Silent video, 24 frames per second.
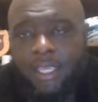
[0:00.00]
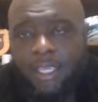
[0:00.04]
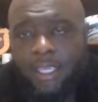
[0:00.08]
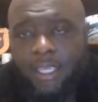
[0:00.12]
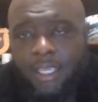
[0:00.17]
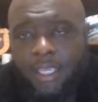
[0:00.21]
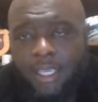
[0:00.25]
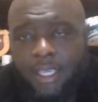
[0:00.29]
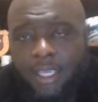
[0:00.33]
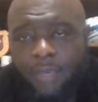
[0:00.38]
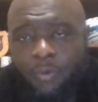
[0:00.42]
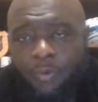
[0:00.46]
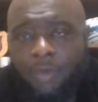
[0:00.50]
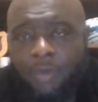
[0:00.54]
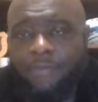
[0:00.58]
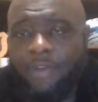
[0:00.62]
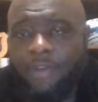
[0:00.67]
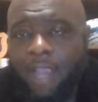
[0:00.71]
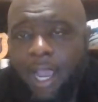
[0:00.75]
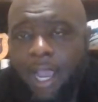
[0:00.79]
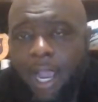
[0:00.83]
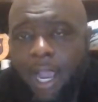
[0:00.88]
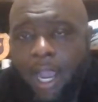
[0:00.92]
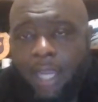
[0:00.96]
with
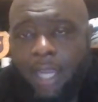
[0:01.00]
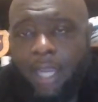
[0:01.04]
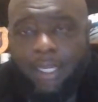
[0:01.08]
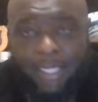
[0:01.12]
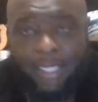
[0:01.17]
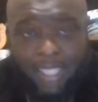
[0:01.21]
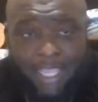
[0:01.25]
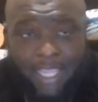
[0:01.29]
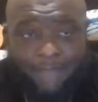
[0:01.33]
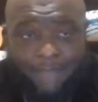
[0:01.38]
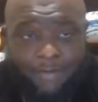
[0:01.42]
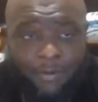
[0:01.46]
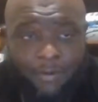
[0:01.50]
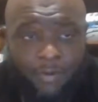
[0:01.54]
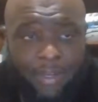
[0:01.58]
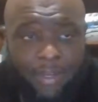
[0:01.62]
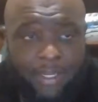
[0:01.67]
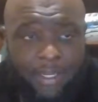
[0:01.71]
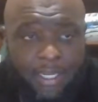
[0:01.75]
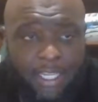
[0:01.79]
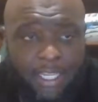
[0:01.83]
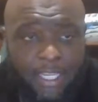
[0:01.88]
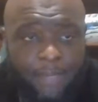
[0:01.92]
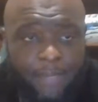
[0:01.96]
God in heaven one
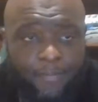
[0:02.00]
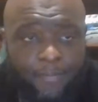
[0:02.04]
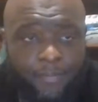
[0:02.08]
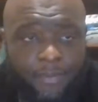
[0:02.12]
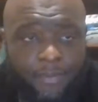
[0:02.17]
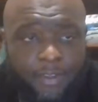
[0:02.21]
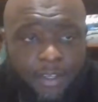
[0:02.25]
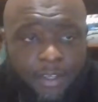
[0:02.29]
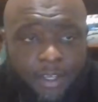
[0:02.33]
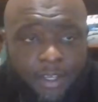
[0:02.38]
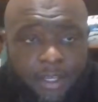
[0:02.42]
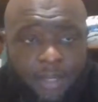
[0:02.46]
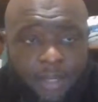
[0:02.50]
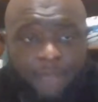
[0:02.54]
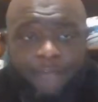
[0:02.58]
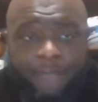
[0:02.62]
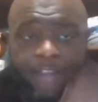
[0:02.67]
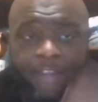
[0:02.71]
day. The Feast of